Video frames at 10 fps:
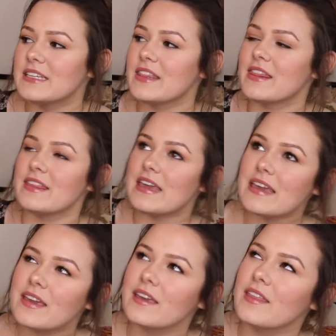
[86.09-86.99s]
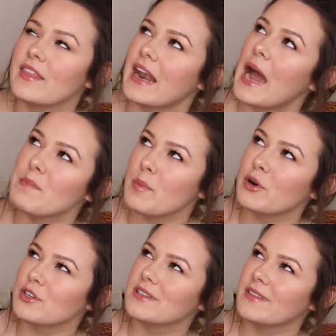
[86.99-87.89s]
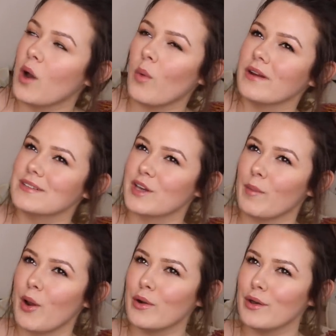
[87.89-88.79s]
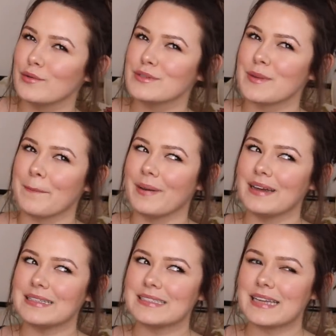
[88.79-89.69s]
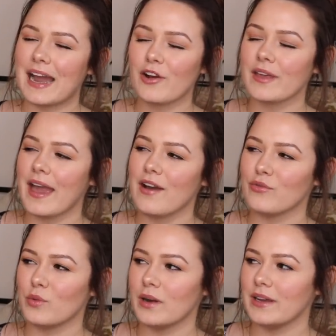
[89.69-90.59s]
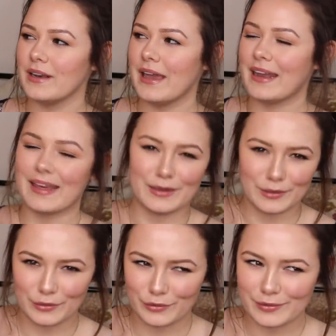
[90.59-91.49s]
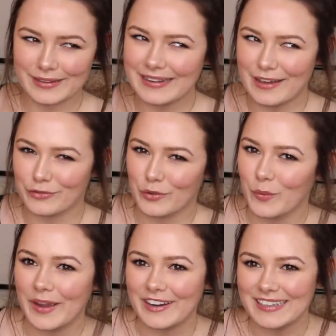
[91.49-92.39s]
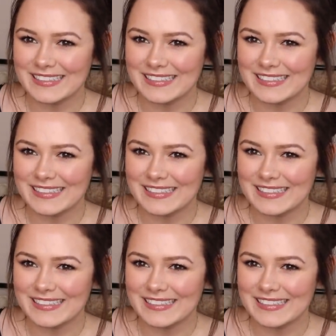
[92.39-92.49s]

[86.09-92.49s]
to think that I'm a person that wears kimonos, but I already have one and I literally never wear